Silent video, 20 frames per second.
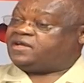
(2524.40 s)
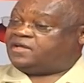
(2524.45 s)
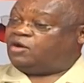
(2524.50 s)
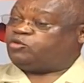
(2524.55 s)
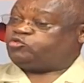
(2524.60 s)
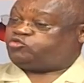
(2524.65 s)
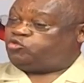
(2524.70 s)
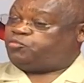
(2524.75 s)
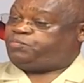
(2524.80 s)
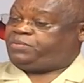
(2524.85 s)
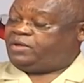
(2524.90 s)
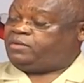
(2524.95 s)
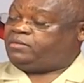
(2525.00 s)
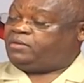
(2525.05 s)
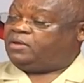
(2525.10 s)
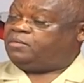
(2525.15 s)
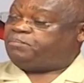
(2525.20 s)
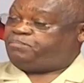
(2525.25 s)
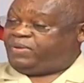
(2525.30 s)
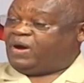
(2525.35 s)
out to be
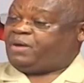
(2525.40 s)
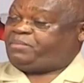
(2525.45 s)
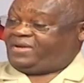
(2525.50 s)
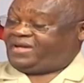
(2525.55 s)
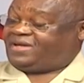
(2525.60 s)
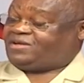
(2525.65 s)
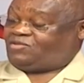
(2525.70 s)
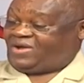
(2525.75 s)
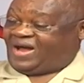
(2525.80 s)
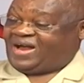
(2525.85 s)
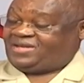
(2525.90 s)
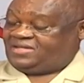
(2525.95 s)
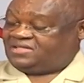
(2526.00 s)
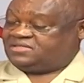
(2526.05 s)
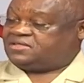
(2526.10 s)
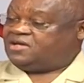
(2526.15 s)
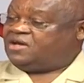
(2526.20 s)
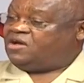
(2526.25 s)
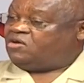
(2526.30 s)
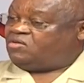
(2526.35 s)
public
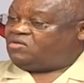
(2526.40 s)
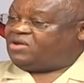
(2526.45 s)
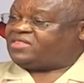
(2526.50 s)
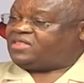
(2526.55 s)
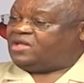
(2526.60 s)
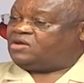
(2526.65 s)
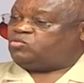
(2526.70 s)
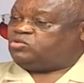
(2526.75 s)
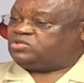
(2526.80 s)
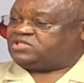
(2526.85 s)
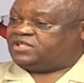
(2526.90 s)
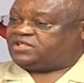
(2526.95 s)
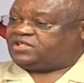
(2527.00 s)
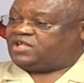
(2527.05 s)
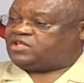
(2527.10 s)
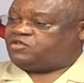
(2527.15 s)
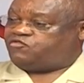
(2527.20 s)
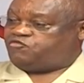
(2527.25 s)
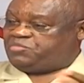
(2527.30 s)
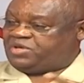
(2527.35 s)
rallies rather than
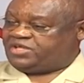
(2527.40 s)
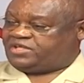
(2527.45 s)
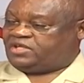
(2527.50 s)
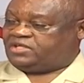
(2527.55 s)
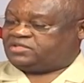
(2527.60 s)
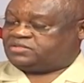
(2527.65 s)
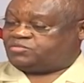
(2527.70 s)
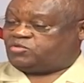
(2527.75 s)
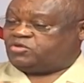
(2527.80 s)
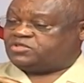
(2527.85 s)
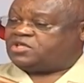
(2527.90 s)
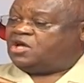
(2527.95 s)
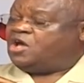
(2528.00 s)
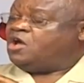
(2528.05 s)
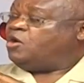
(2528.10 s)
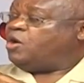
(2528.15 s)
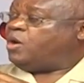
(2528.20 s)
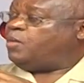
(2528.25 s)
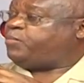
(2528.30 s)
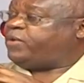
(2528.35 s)
consultative meetings, because
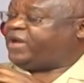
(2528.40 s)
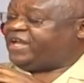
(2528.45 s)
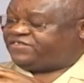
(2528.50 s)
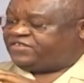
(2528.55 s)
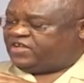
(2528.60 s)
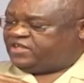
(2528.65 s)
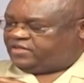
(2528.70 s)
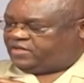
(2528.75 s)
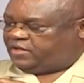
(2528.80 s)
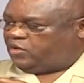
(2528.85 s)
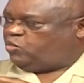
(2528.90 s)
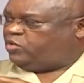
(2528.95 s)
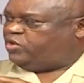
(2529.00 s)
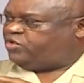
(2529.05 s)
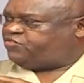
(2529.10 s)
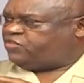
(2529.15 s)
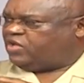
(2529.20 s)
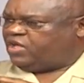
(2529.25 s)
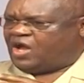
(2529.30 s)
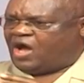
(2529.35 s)
presently we
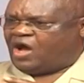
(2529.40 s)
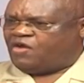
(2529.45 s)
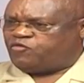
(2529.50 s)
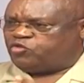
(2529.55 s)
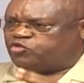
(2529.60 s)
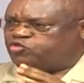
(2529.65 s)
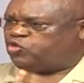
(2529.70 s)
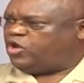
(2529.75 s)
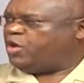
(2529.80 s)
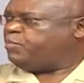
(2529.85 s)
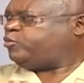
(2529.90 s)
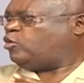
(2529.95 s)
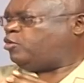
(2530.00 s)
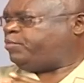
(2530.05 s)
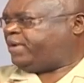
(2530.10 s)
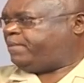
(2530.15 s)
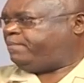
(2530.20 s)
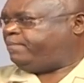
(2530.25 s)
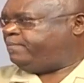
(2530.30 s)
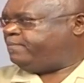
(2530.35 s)
see have also a
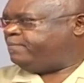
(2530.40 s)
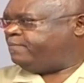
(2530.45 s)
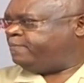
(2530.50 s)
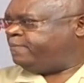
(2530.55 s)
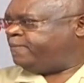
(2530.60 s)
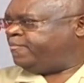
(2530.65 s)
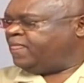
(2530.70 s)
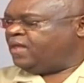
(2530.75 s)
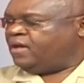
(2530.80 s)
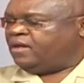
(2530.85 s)
problem. Mm.